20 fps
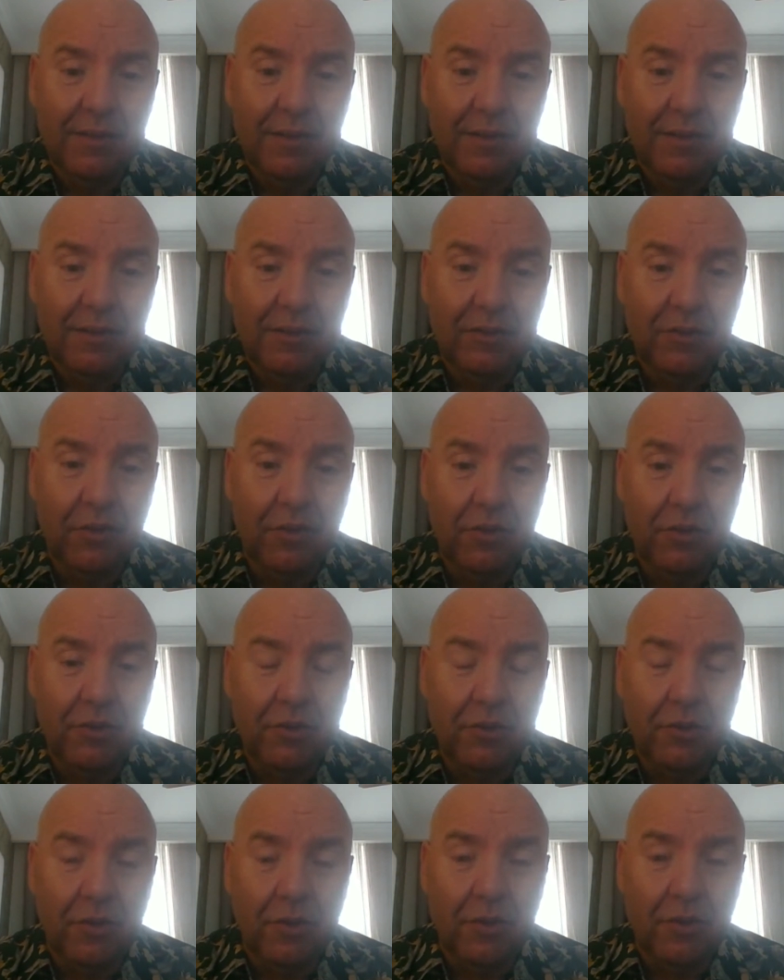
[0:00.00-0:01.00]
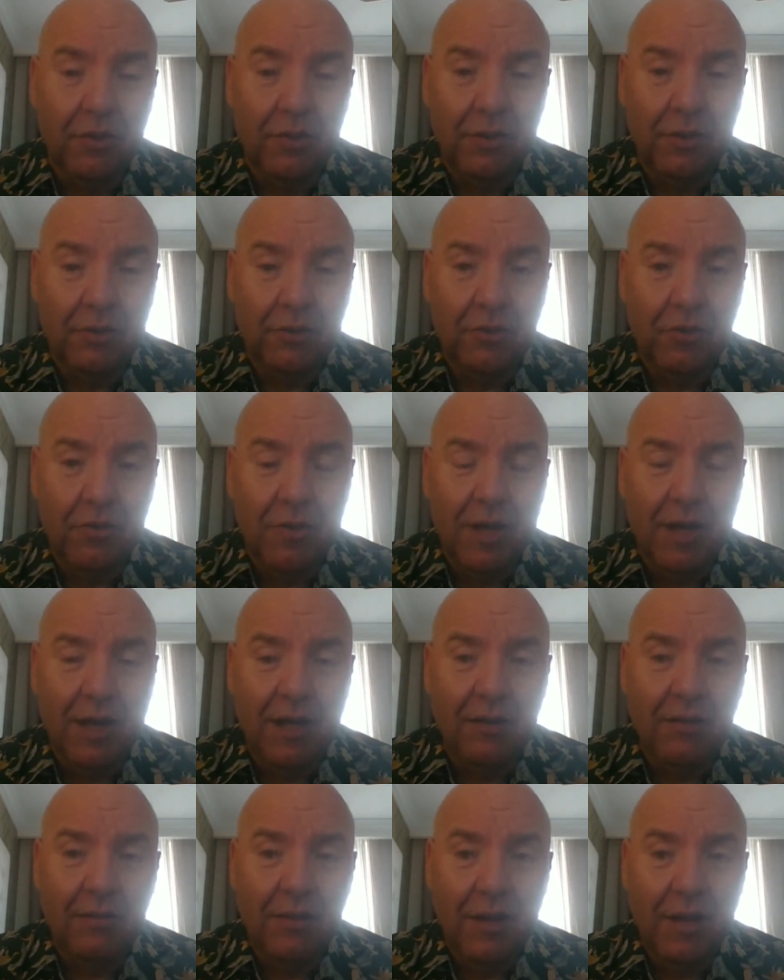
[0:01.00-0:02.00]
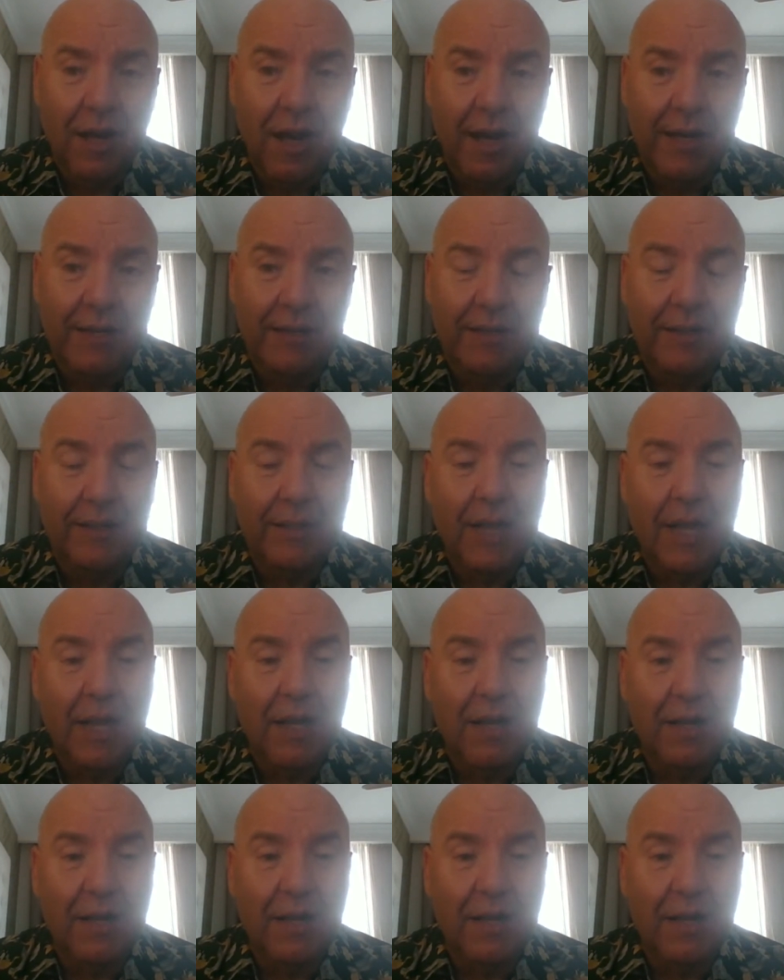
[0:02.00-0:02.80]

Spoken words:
So somehow I ended